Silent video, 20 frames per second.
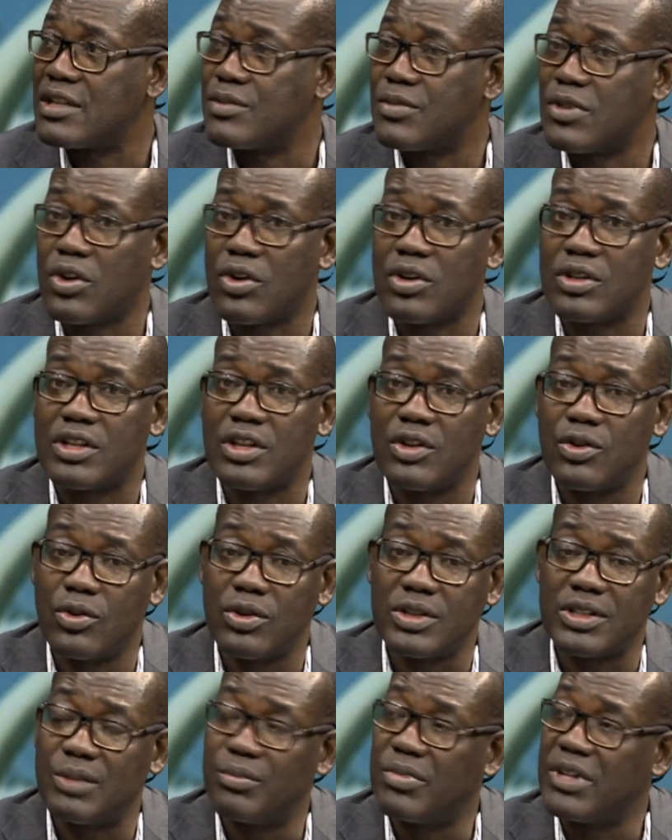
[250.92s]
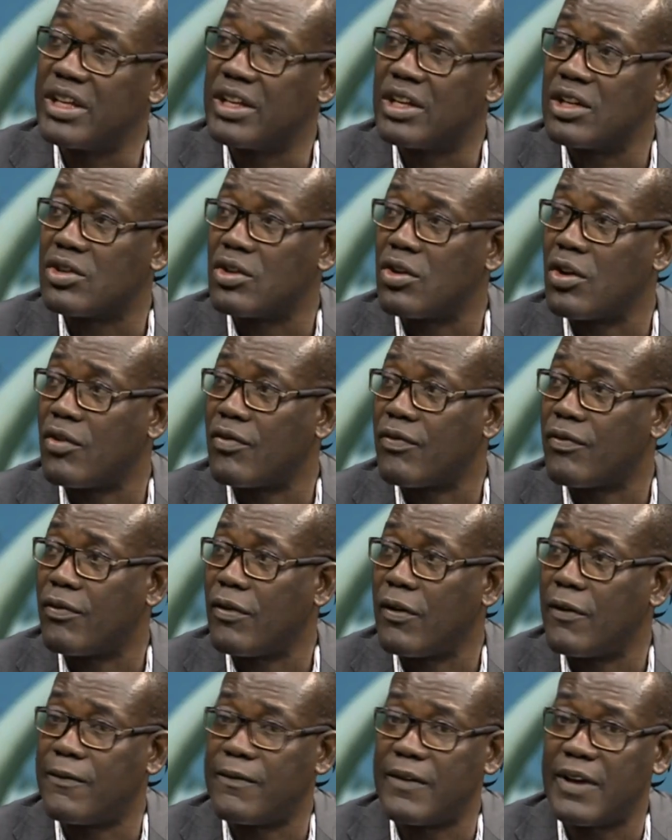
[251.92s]
concerns because he knows the implication of,
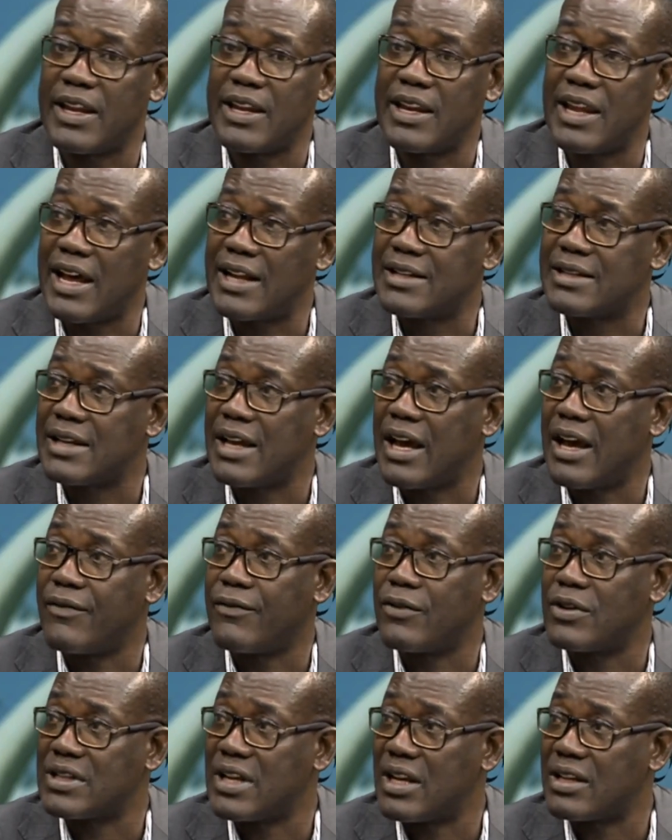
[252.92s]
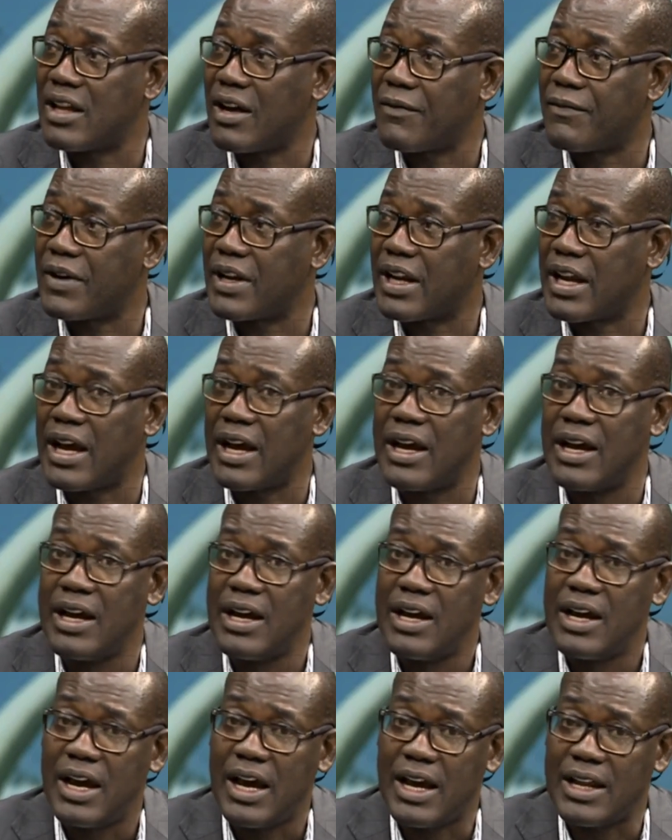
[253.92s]
of uh, that for South Africa.
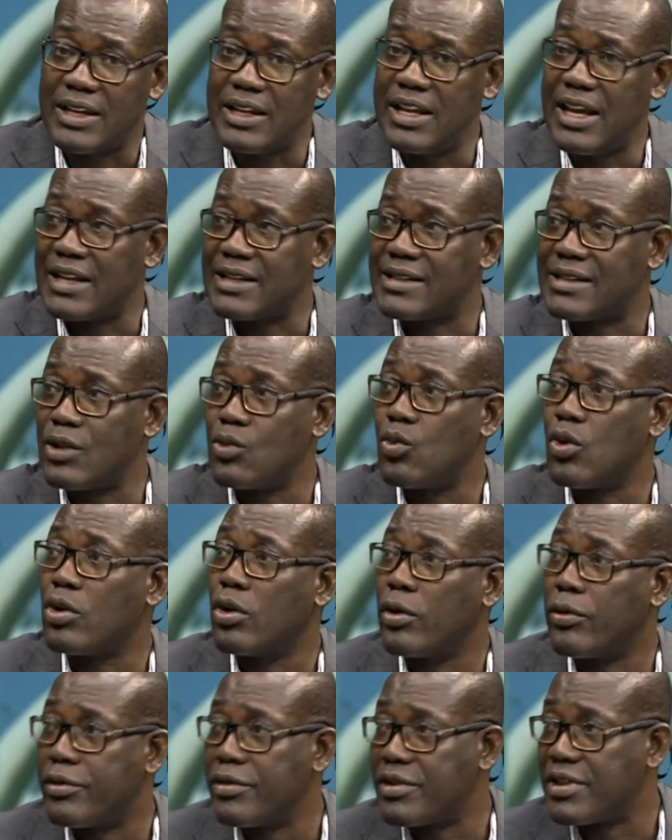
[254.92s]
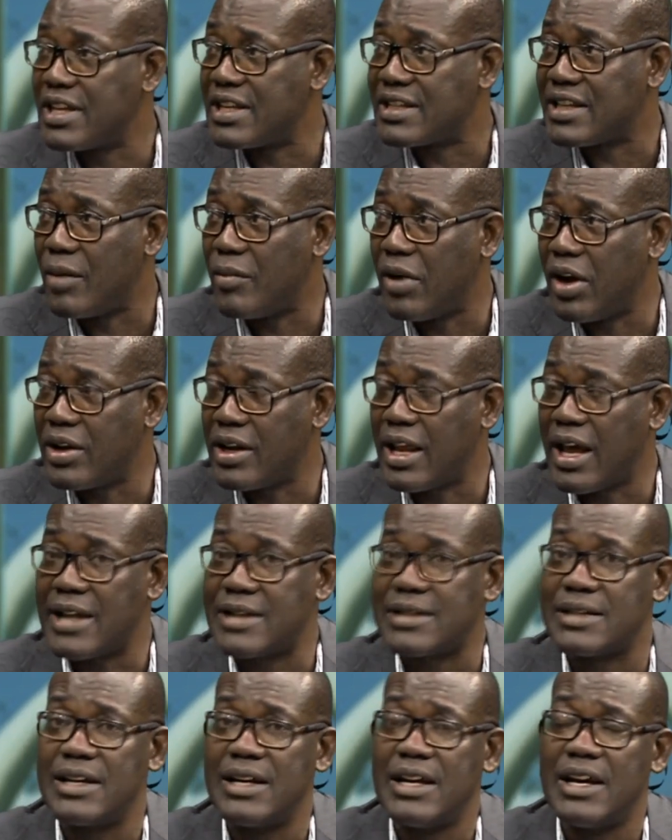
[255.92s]
And he has said one or two things about
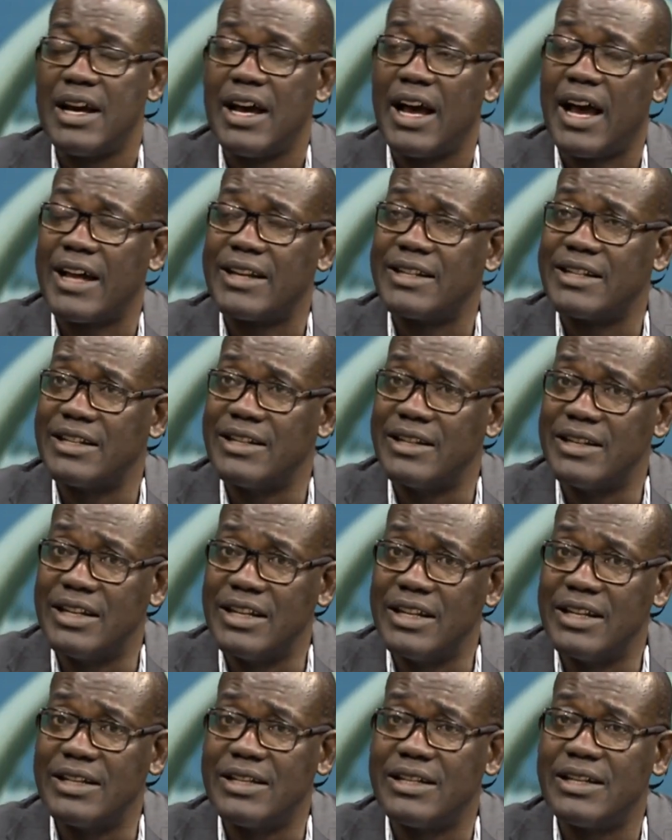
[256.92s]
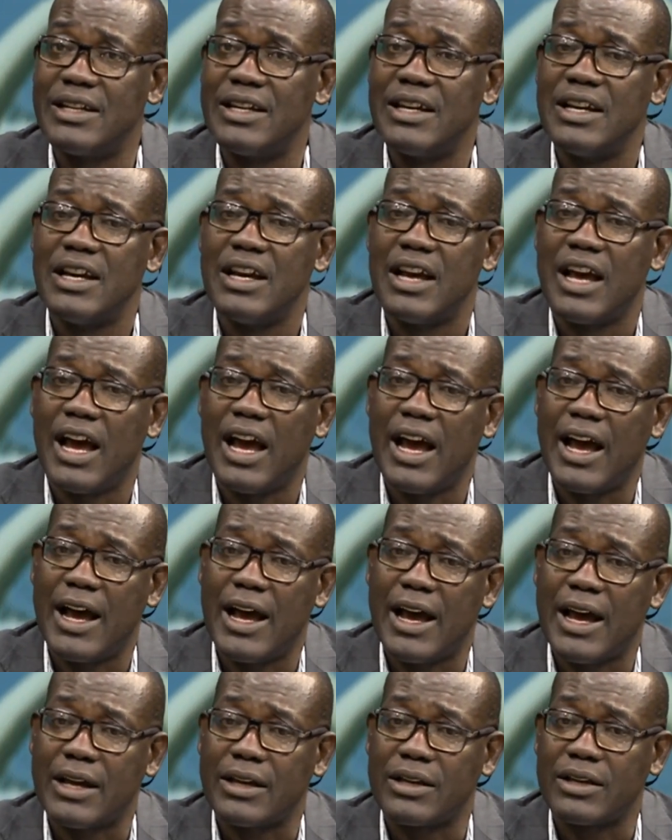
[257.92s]
that. the need
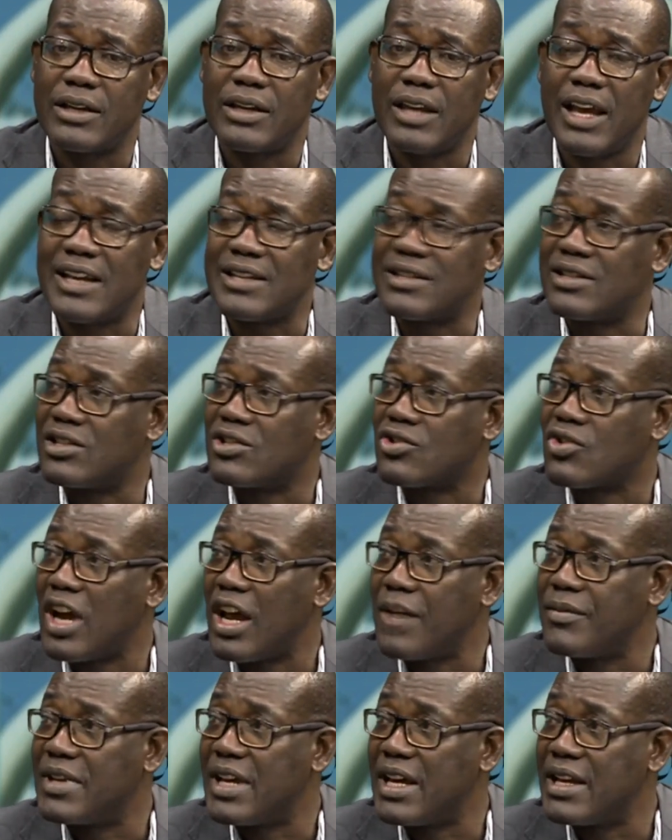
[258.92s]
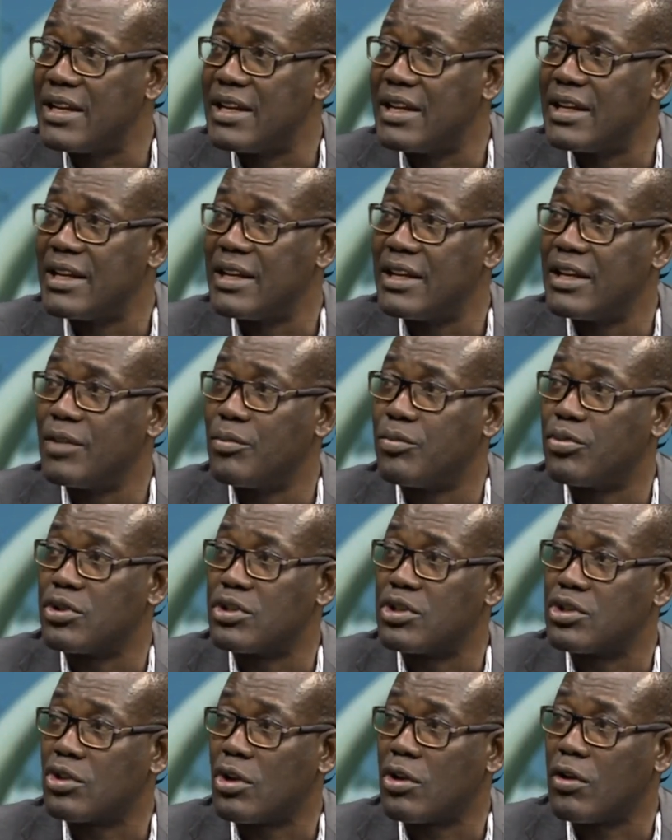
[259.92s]
uh, he has described the
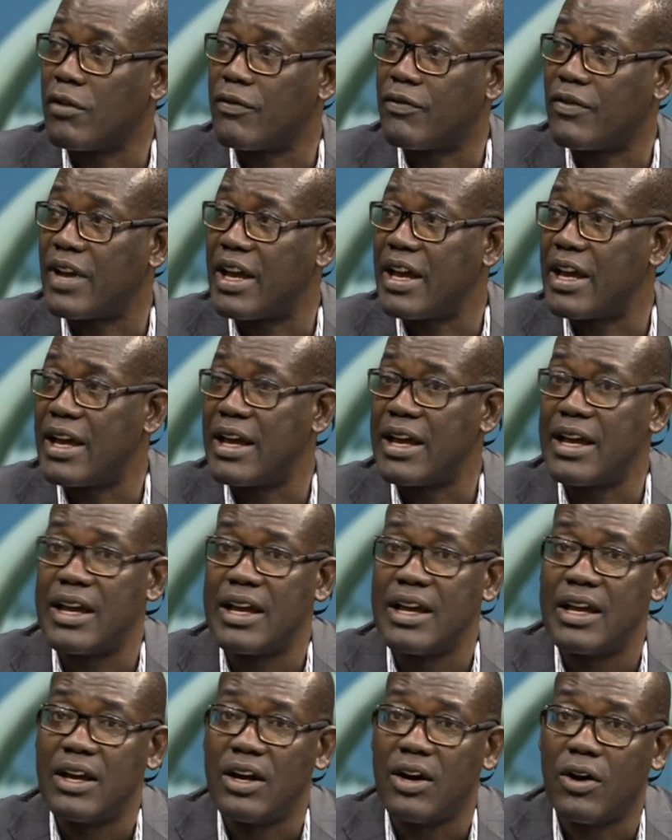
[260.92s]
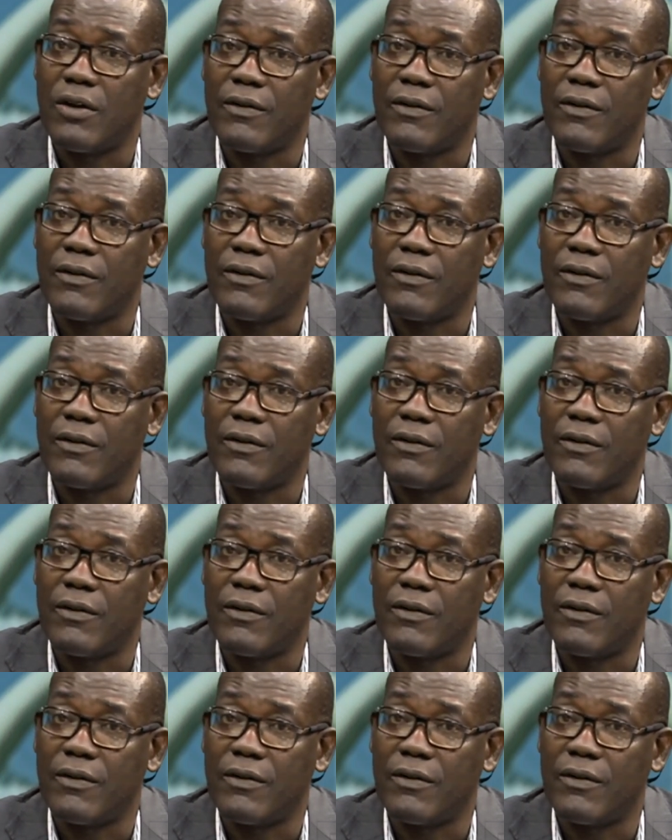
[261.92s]
imposition of uh,